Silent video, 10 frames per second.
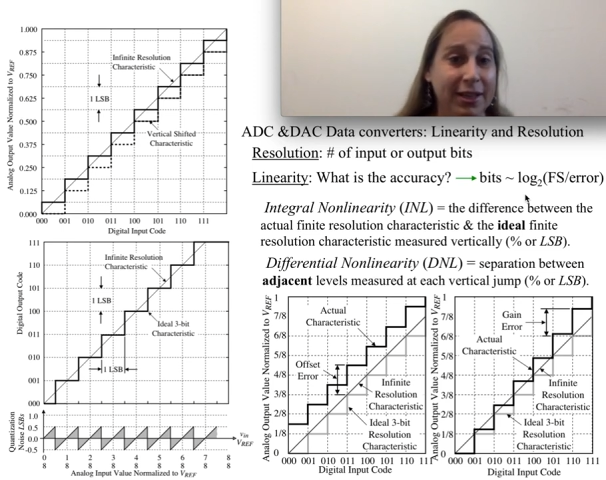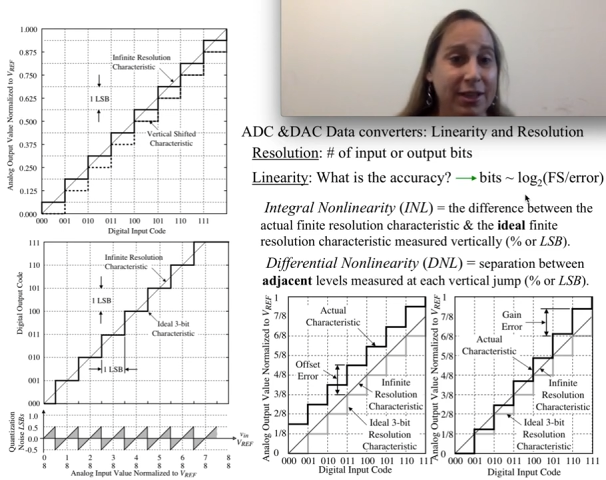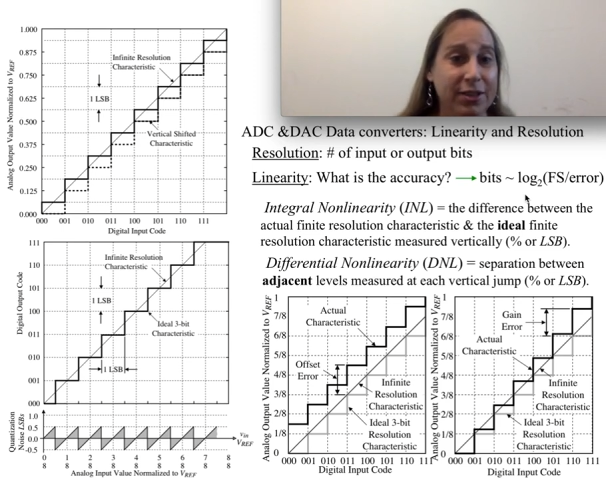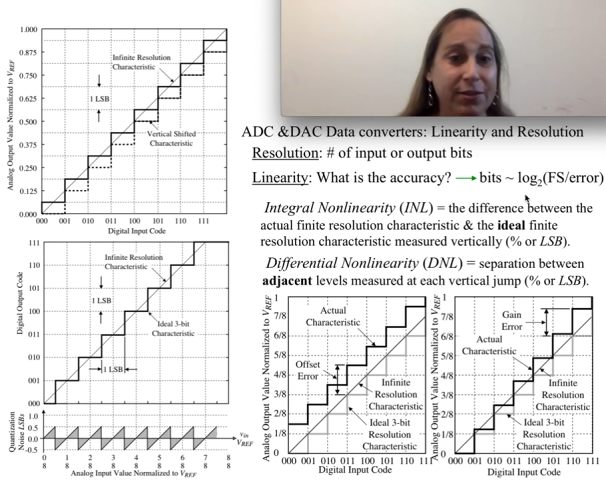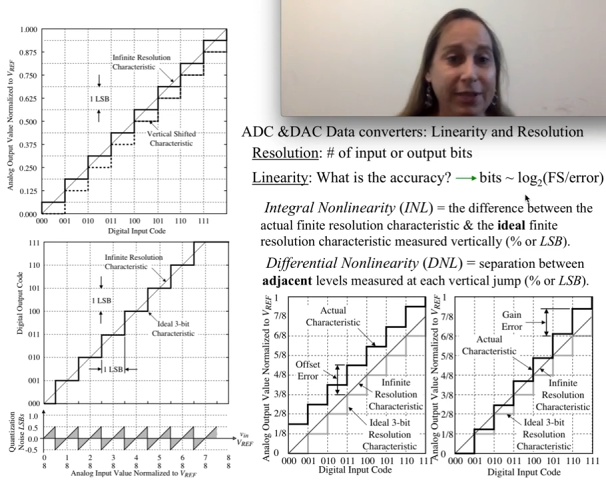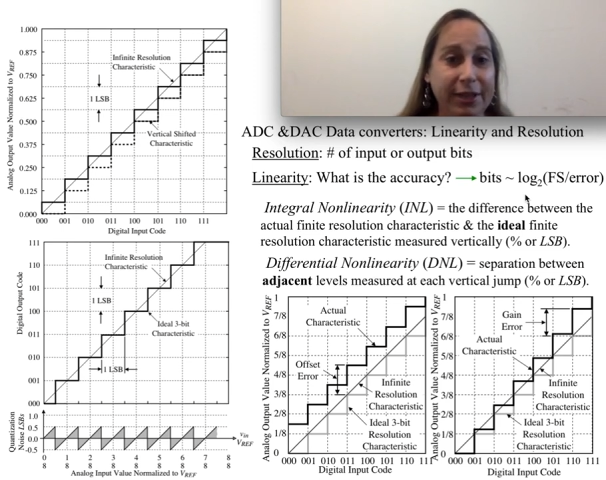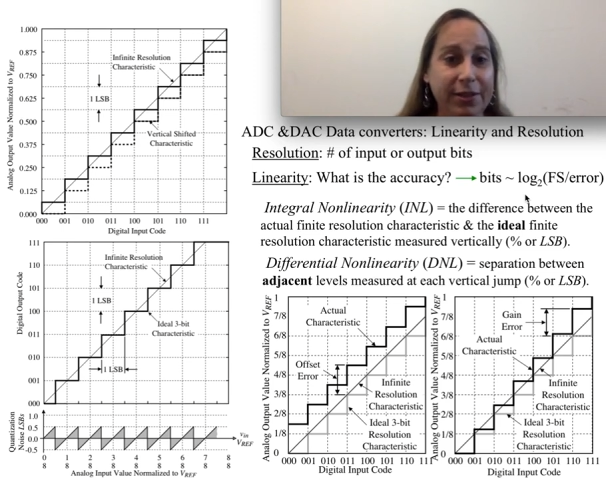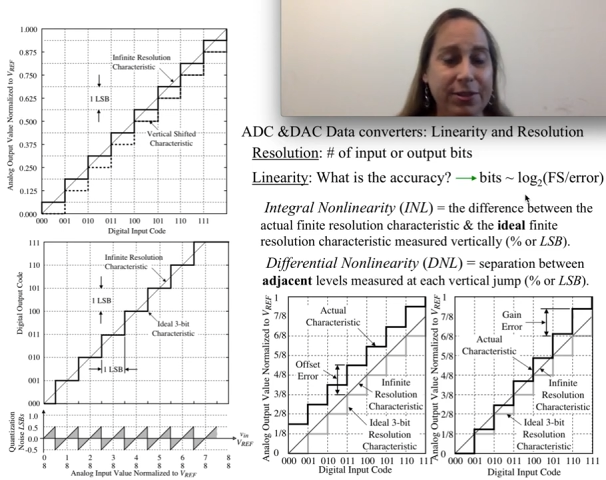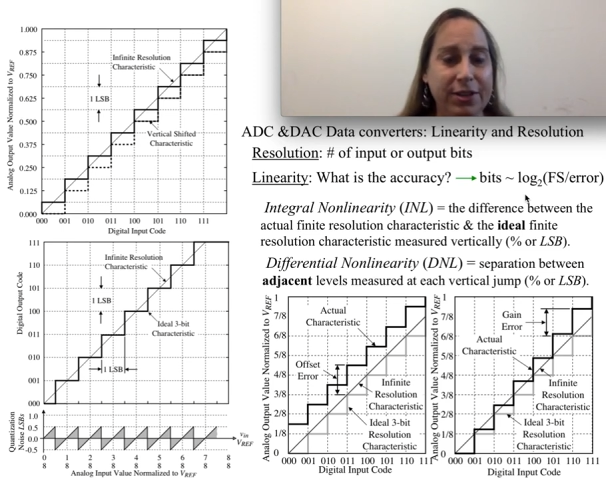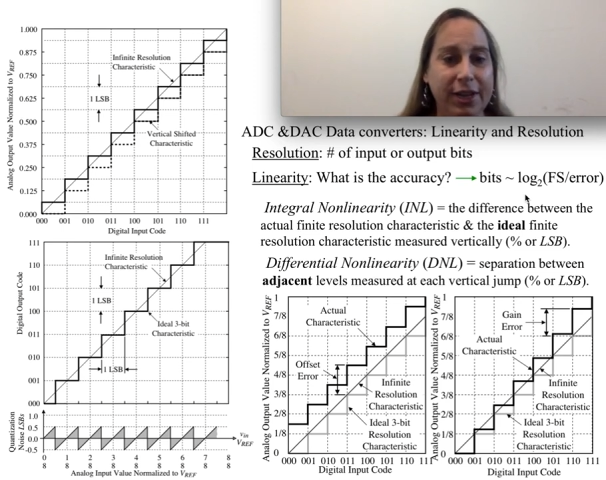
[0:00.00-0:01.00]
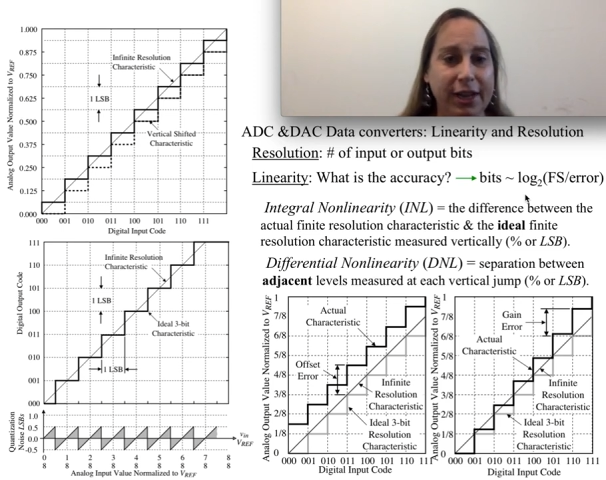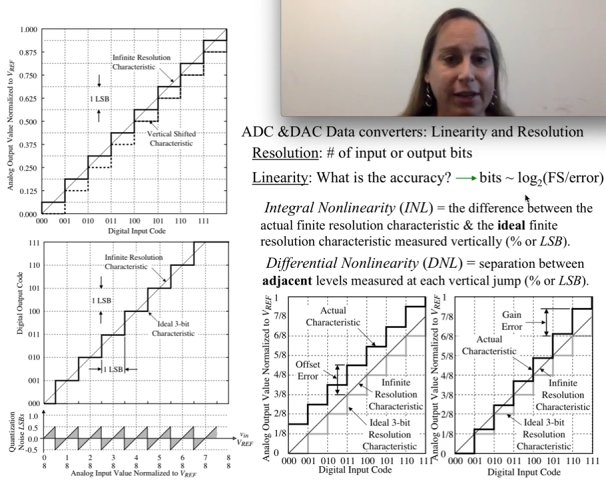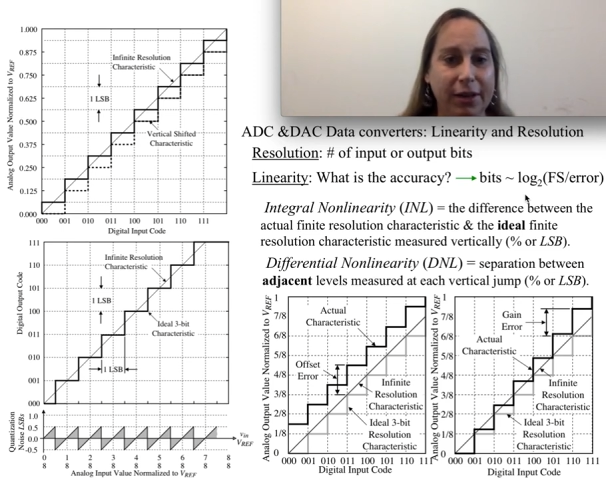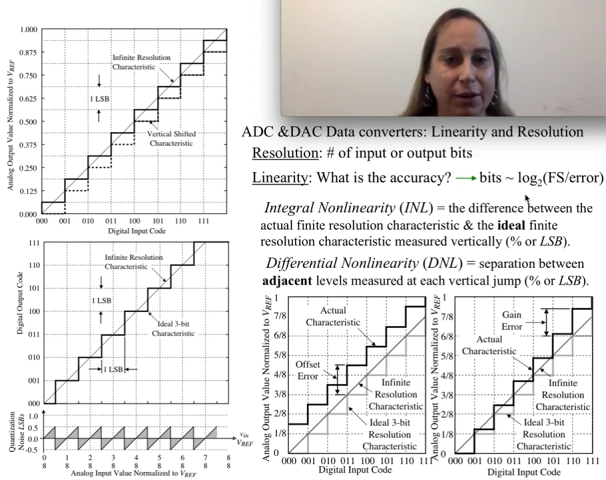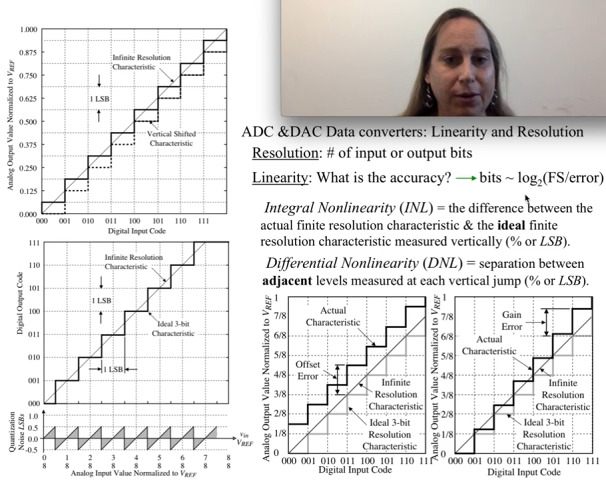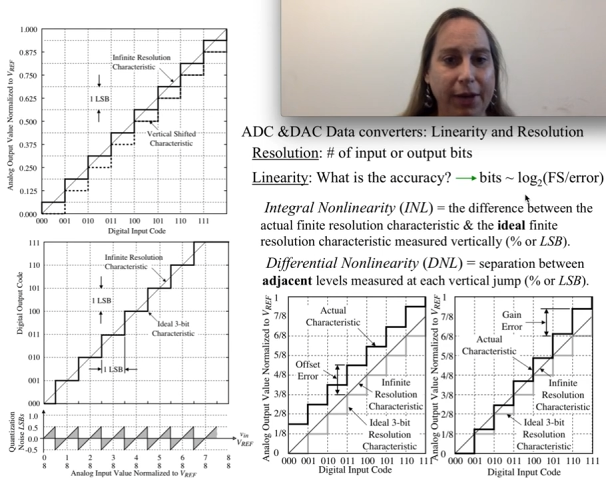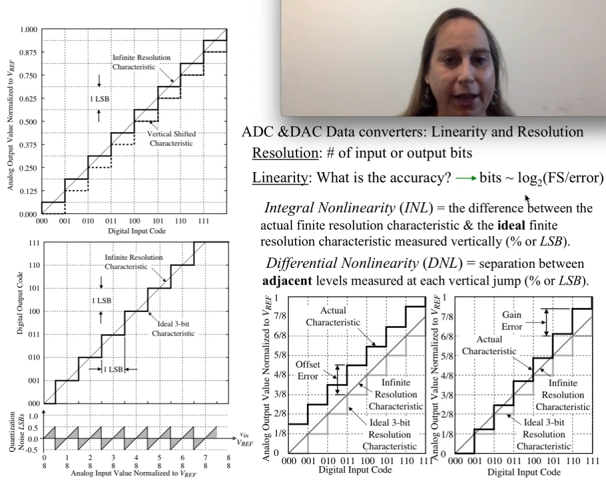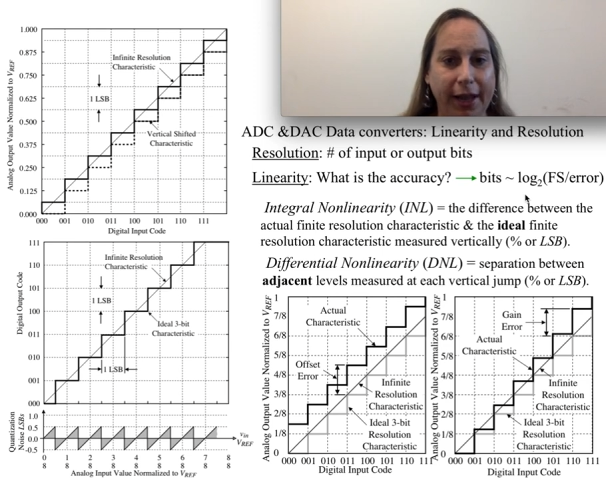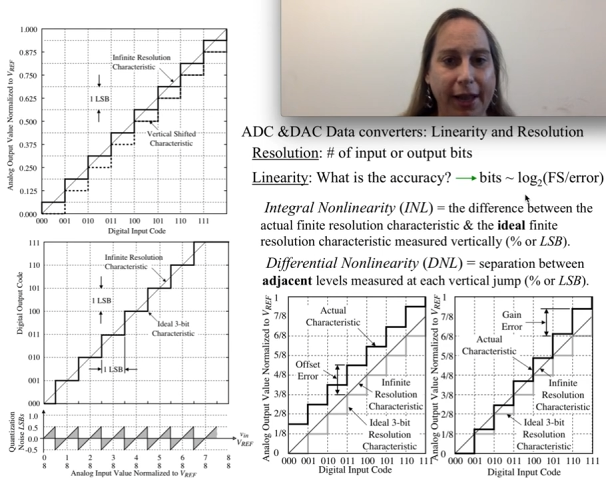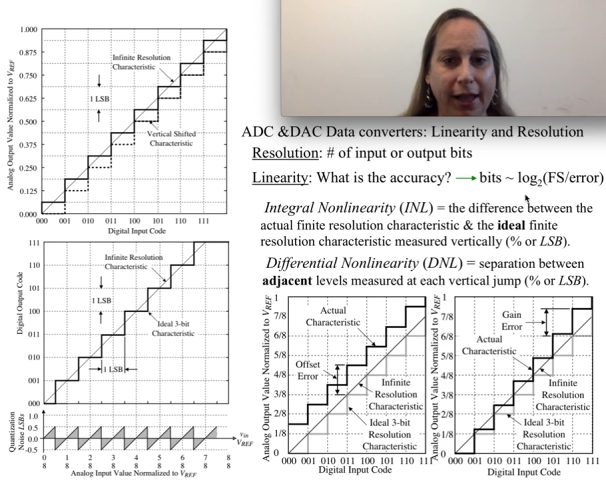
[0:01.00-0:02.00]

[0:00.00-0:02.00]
so then you say, okay,